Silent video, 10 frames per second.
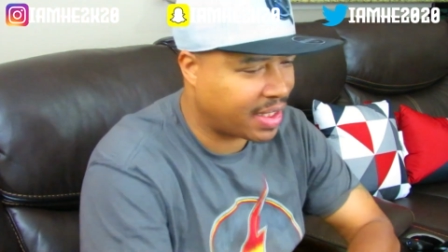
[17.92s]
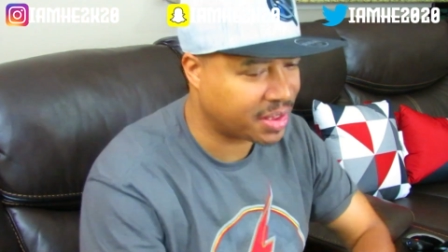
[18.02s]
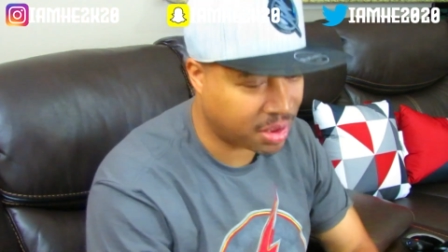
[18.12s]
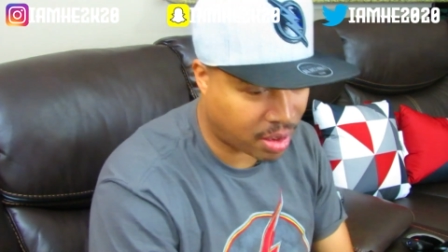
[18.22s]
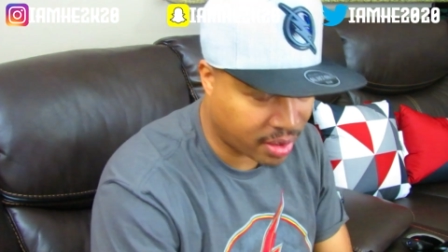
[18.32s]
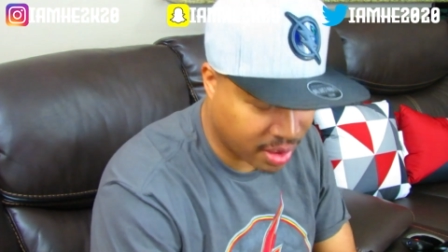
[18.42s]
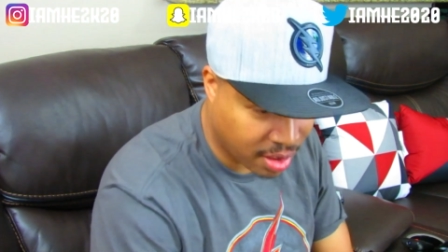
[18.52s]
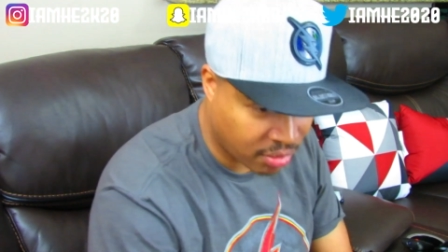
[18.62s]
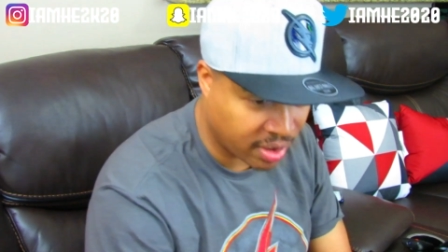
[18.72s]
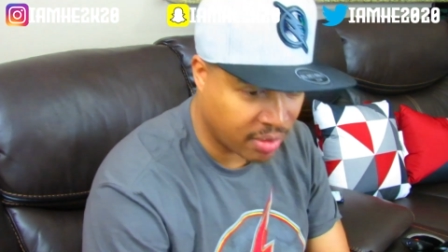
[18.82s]
yes, you already
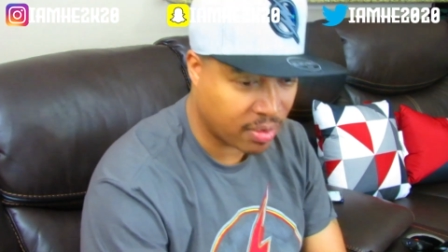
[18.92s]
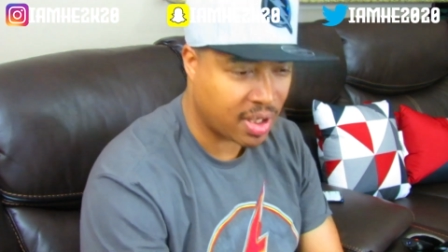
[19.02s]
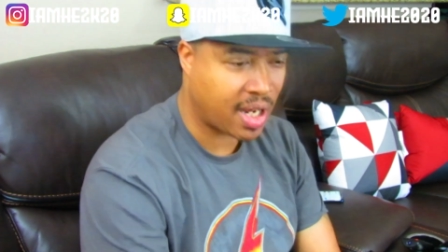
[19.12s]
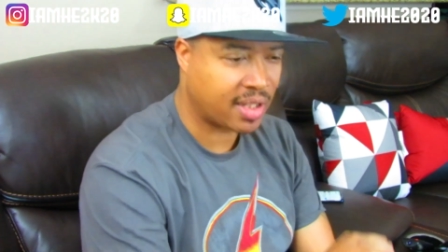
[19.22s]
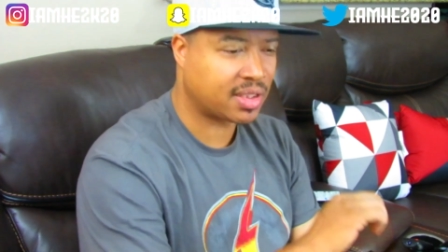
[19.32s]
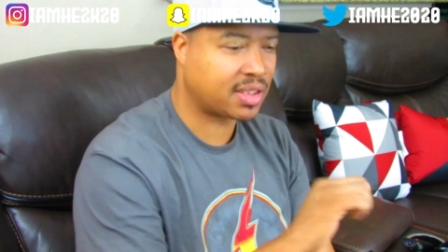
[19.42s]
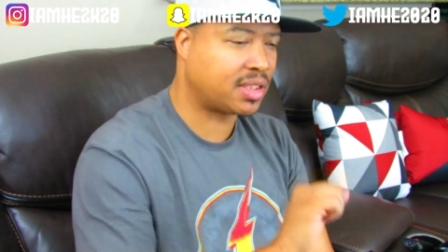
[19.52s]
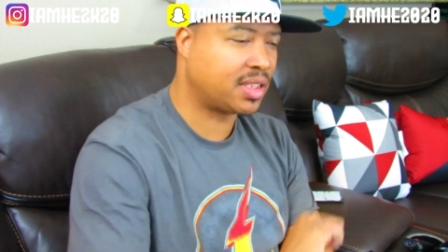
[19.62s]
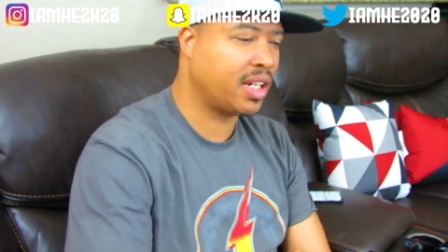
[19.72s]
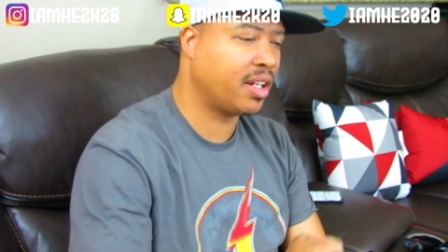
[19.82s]
know he will not
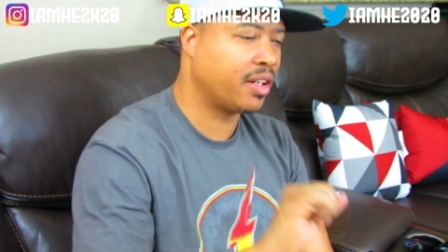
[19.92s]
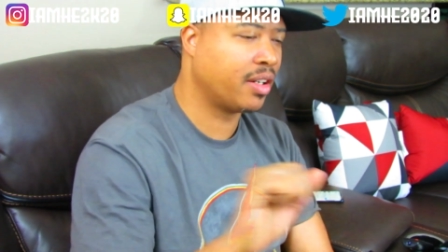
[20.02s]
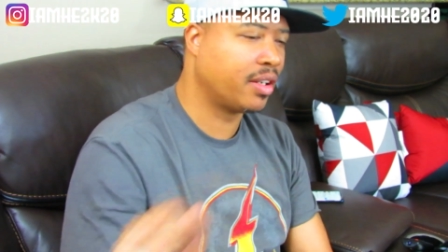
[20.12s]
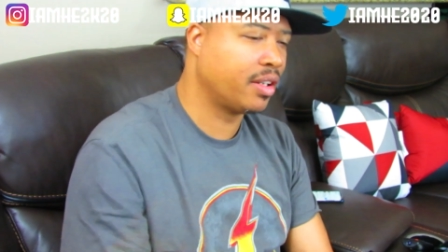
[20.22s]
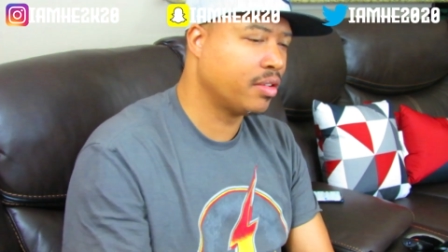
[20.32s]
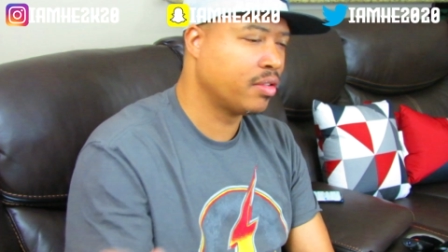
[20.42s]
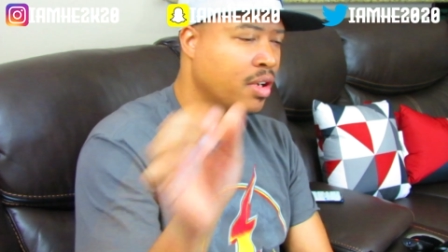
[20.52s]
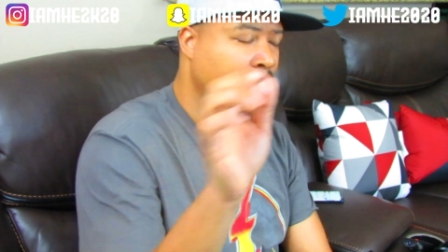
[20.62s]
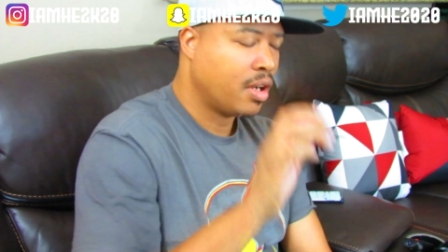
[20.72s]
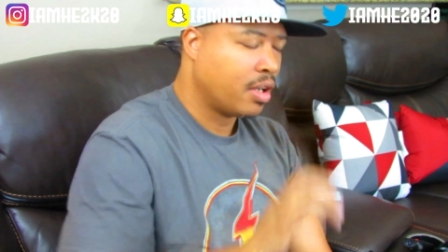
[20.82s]
steer you
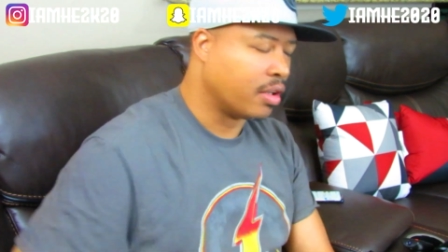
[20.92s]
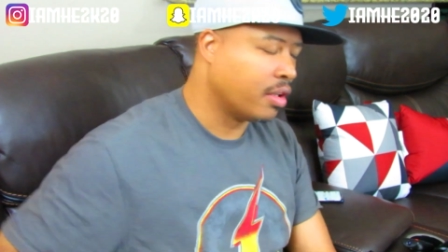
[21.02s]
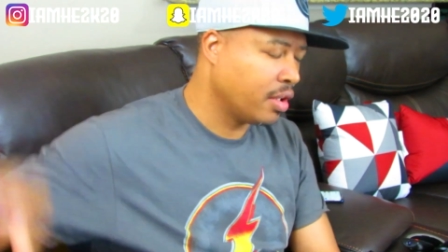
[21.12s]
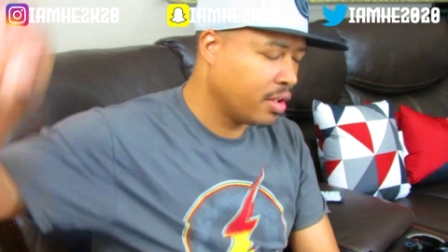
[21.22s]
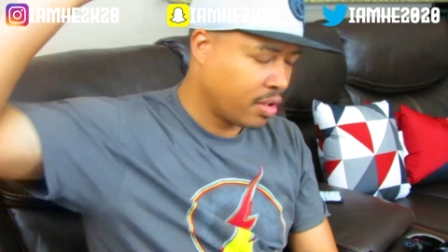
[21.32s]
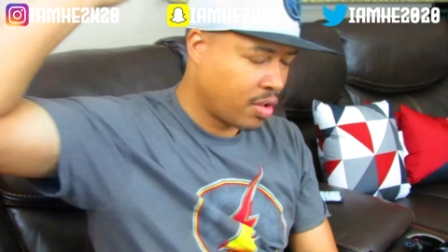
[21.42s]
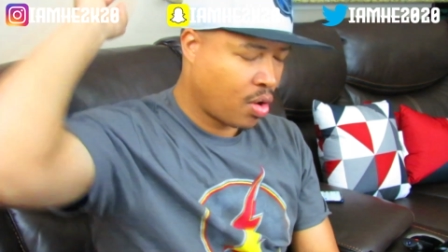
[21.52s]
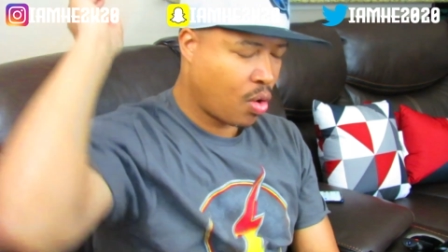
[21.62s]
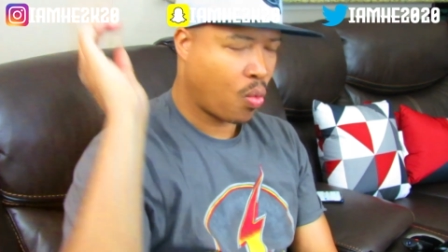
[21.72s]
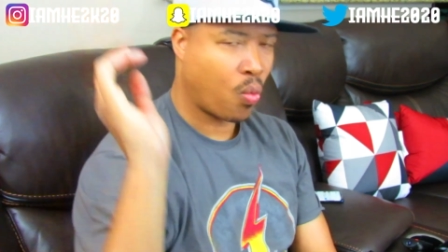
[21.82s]

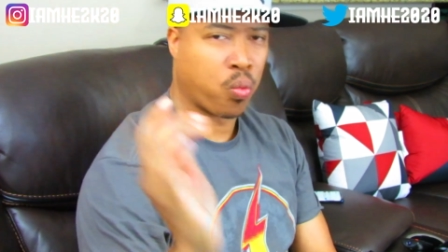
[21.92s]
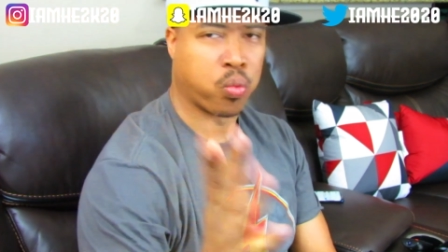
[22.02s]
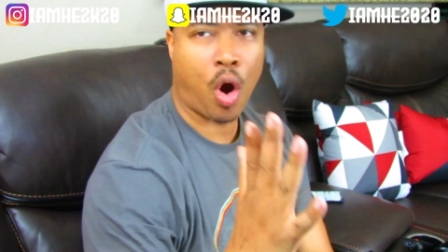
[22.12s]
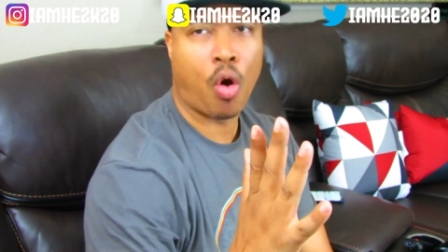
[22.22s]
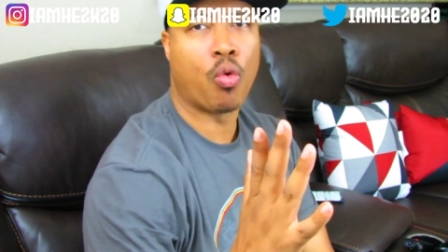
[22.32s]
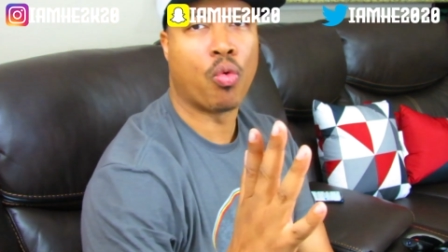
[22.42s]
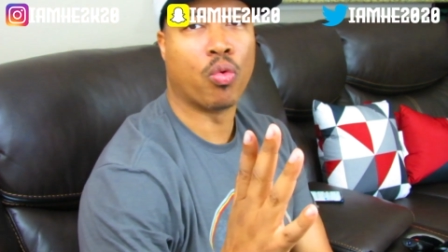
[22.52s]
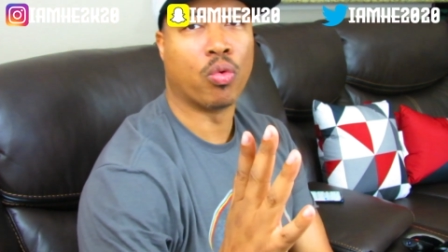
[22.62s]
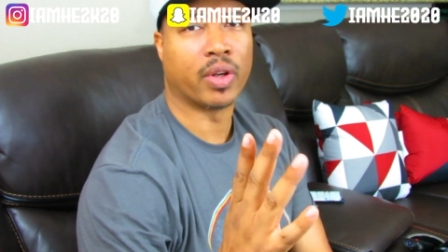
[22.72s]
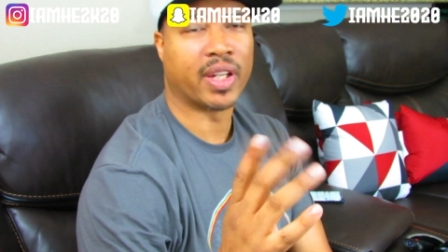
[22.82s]

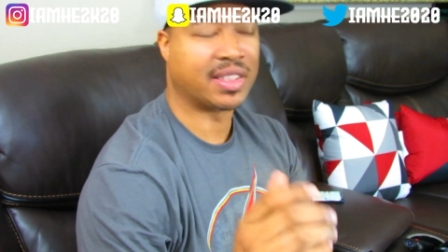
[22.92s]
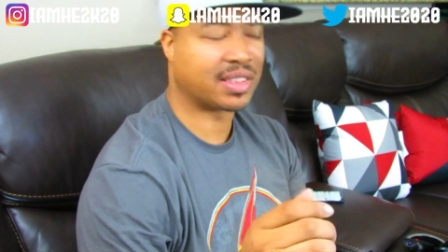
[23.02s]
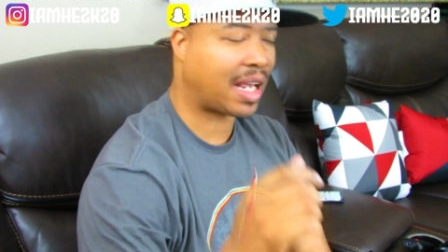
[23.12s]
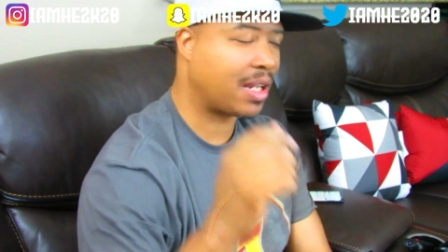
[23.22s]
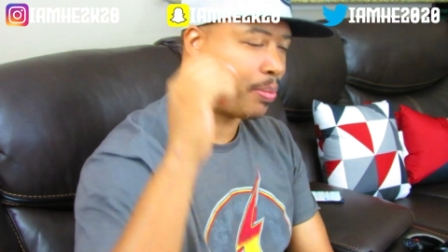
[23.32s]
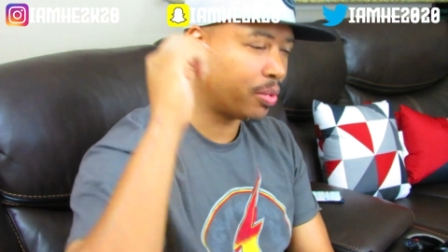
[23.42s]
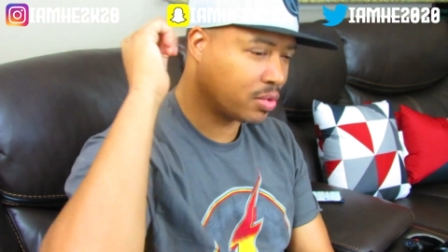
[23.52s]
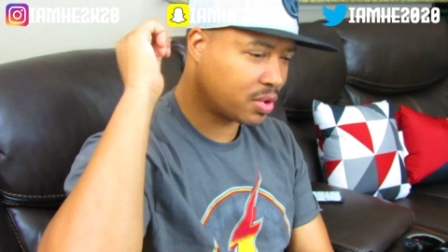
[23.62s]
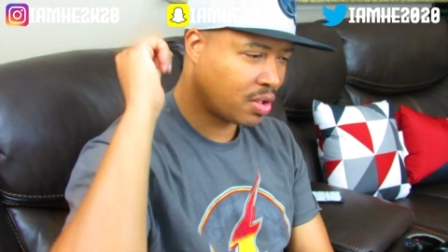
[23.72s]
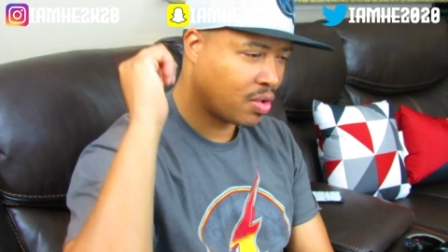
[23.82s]
wrong. He
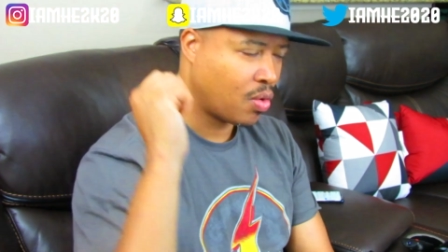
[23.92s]
disciples.